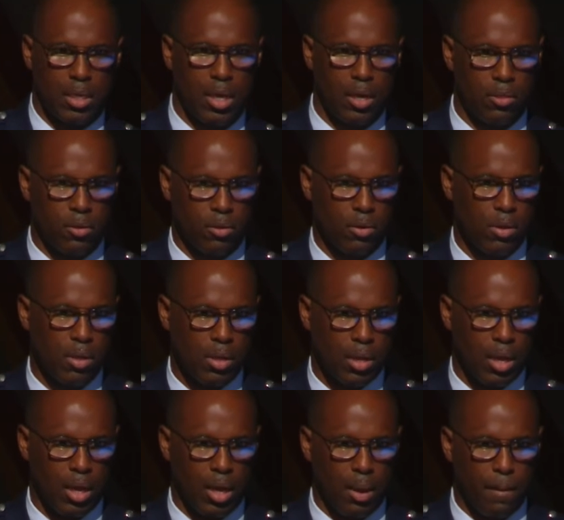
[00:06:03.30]
other
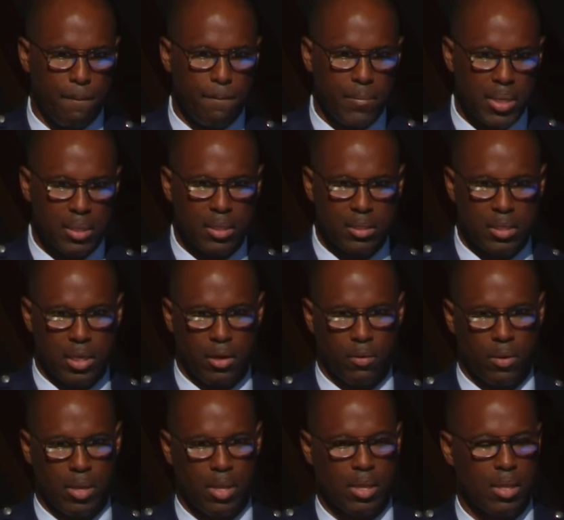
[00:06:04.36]

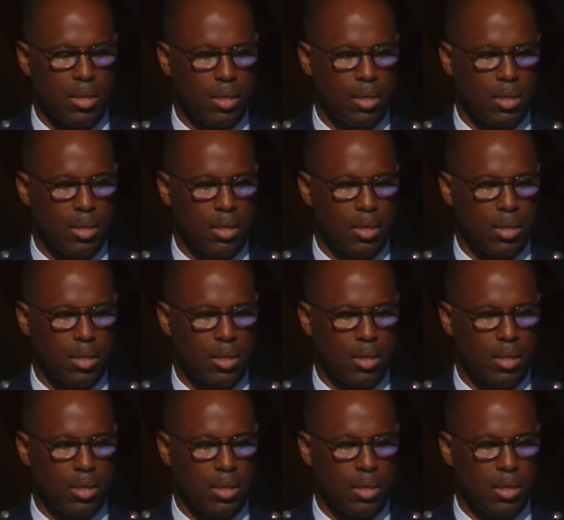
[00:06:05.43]
military